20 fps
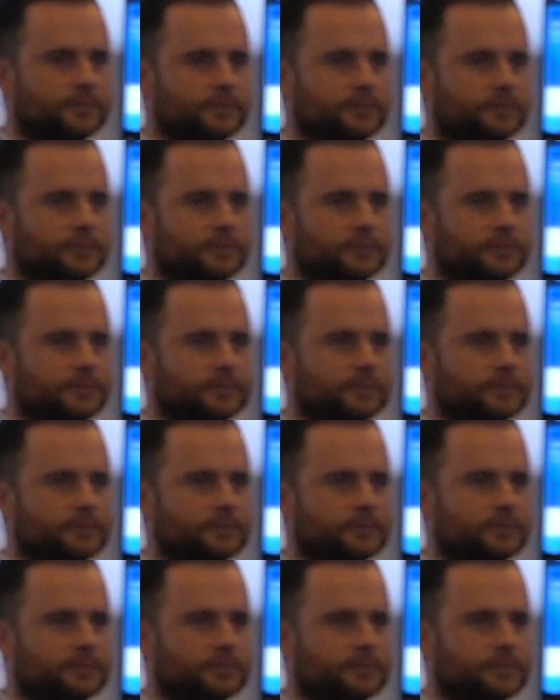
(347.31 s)

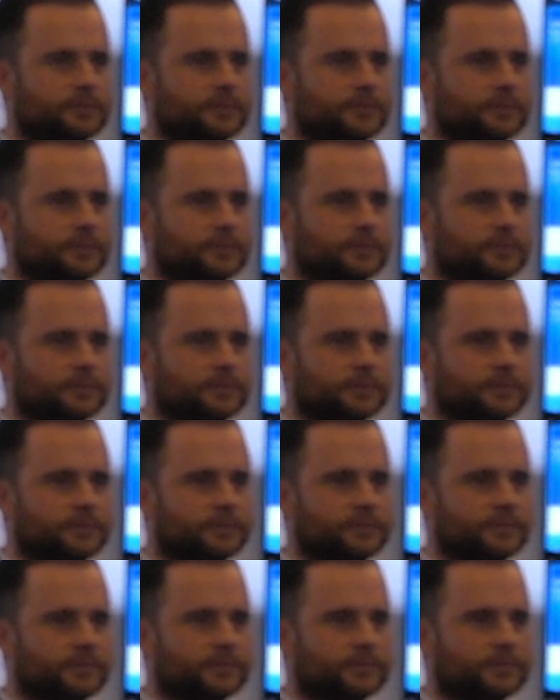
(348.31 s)

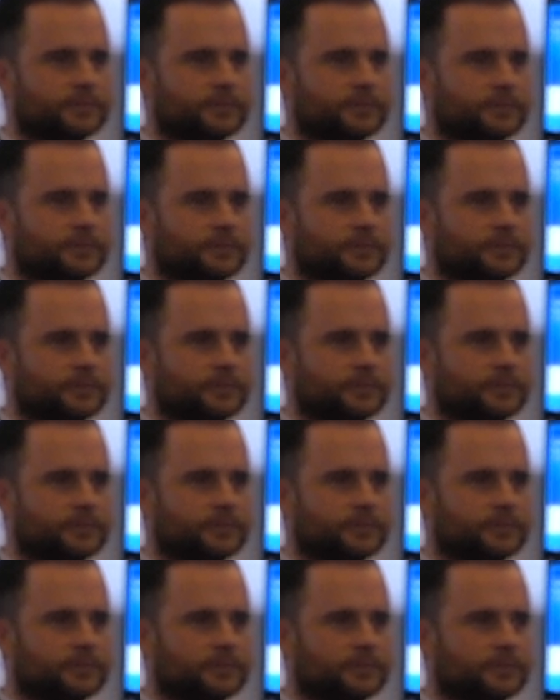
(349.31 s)

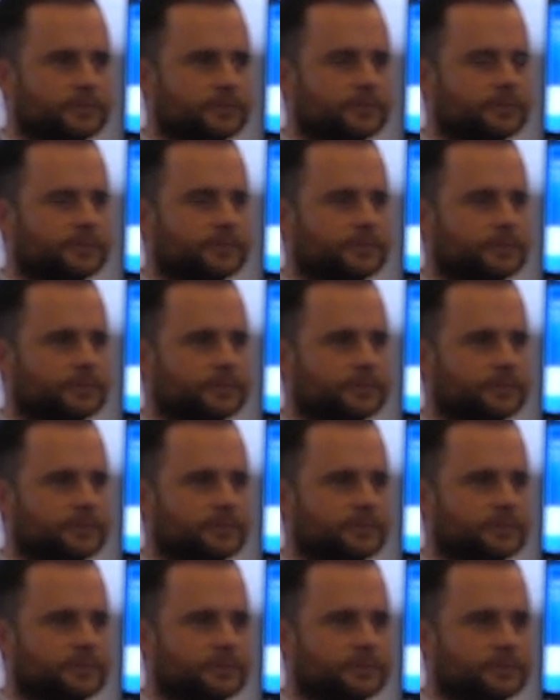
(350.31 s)

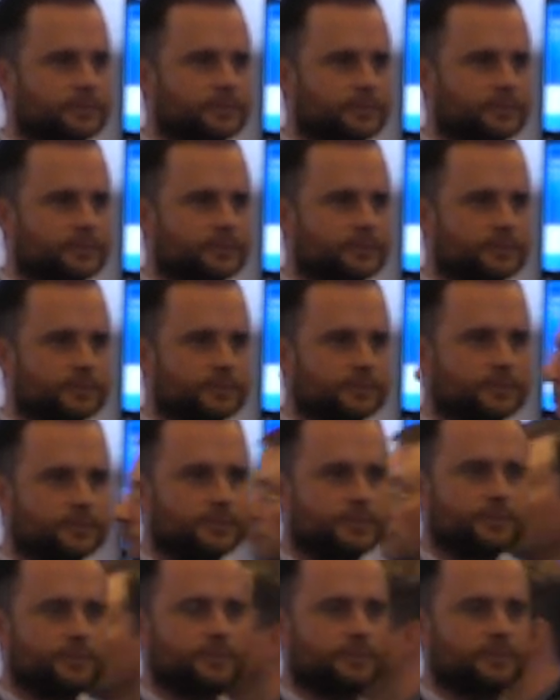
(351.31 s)

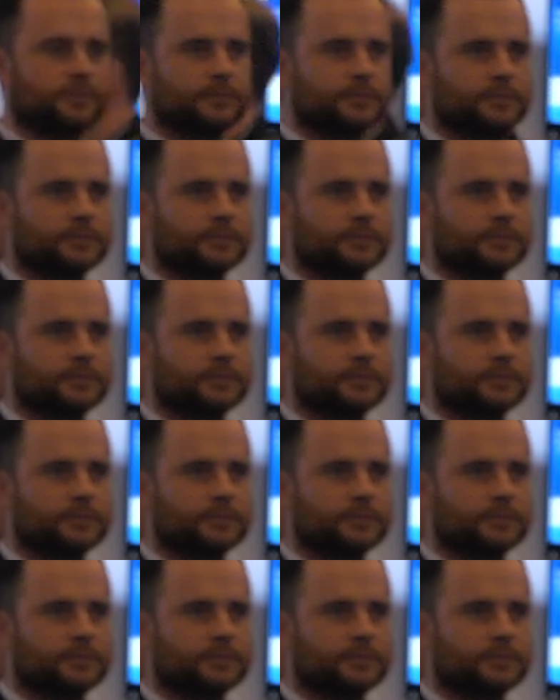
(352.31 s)
(not speaking)